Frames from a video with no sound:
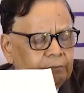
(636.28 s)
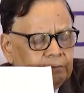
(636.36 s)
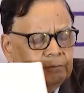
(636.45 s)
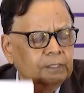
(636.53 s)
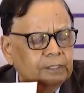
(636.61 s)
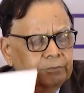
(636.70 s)

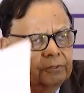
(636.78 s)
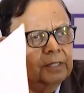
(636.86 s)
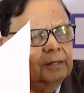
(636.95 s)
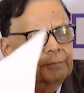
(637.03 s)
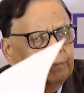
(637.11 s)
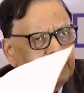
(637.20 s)
will give you a
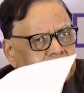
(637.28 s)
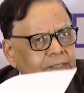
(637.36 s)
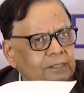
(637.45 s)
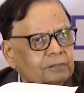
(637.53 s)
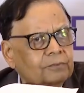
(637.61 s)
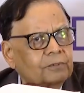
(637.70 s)

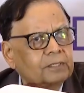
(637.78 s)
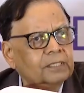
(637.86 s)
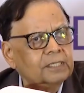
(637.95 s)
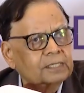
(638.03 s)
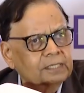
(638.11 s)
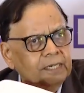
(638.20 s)
comparison of what
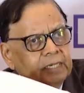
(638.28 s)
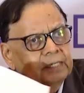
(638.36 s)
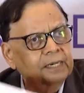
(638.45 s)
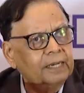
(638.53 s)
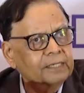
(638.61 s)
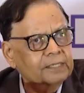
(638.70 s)
the state
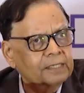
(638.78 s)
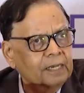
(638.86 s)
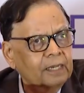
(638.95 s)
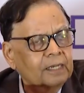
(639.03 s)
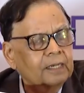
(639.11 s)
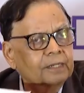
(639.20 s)
has
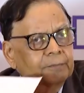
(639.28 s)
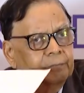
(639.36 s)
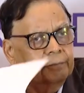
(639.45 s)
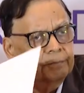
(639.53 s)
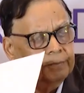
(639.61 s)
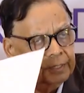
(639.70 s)

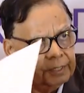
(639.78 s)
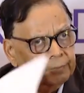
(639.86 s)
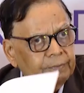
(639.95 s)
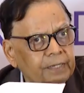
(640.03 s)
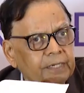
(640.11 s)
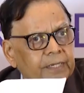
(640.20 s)

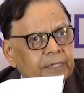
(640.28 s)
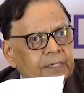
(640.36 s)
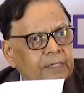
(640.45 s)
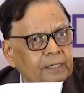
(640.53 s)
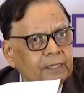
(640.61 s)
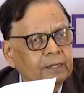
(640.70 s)

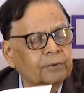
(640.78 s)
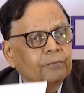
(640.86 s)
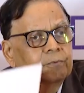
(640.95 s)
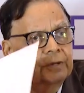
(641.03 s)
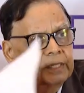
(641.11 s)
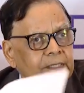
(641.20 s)
recommended
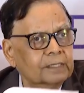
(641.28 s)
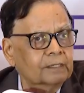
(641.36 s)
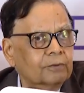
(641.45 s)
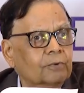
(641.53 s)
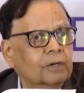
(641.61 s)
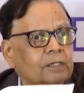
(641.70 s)
with
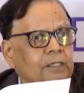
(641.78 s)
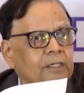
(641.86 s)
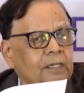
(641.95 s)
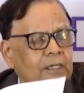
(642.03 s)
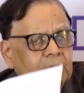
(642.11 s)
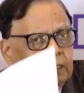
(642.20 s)
what
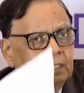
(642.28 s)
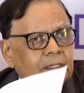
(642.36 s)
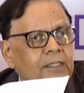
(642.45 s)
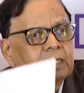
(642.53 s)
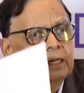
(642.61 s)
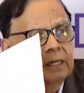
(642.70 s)

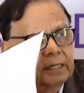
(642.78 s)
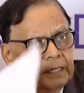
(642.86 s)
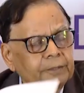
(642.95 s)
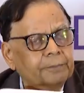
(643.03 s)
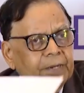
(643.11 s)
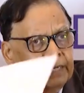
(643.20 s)
the
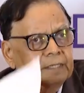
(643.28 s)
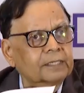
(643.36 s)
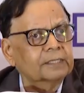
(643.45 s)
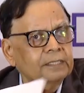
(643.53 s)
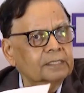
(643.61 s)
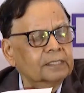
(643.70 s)
current
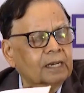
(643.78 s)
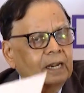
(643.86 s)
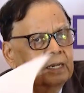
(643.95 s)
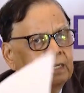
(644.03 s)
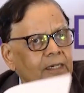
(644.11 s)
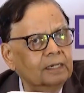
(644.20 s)
practice is
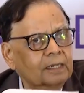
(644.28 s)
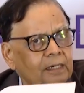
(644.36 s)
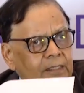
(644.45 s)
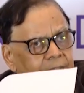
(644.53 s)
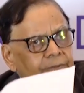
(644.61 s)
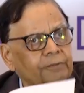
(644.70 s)

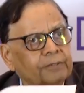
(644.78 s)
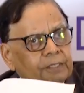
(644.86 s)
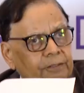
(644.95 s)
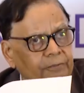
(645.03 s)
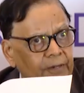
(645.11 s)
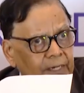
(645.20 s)
under the
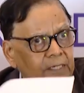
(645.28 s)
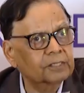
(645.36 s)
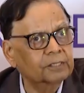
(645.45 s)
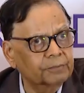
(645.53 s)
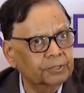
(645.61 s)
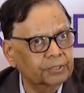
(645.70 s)
15th
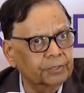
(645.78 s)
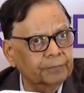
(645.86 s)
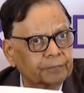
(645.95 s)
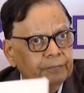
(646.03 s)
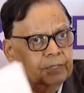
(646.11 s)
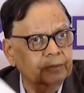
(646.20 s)
Finance Commission,
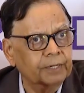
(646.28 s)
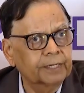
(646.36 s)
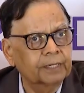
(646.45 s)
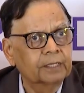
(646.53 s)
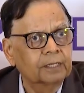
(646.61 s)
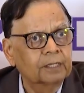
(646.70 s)

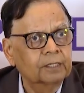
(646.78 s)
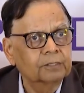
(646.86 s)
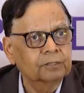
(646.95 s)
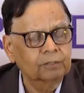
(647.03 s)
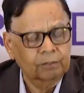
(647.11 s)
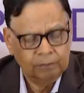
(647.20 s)
right?
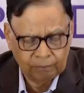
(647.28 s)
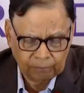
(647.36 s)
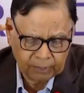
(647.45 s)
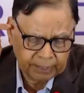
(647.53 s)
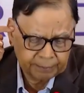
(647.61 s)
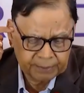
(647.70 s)
So
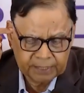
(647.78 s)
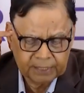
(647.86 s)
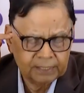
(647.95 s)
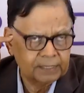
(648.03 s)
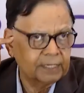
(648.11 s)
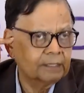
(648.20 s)
what happens
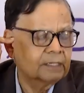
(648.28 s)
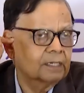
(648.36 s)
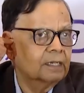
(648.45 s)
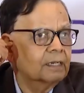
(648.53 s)
is that